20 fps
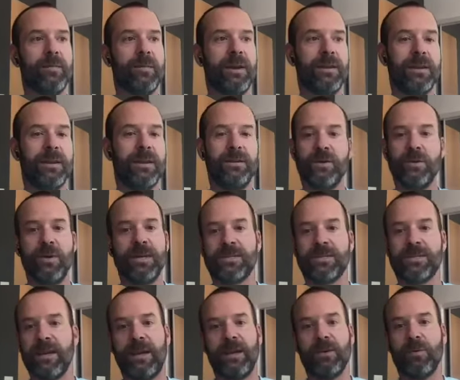And then 2
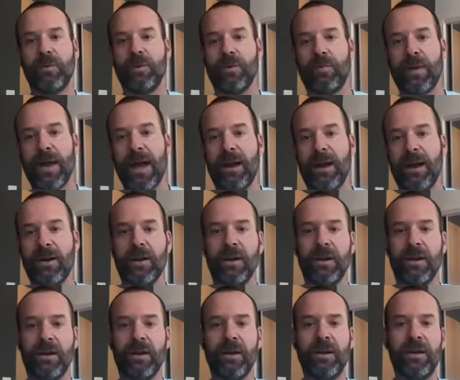weeks later, we were back
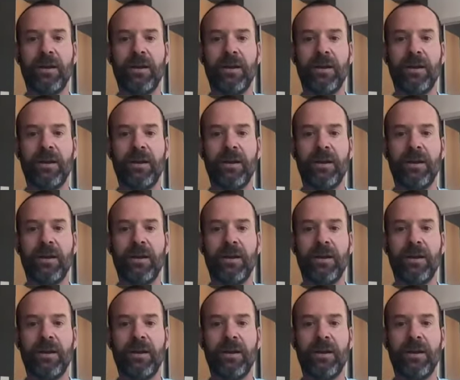on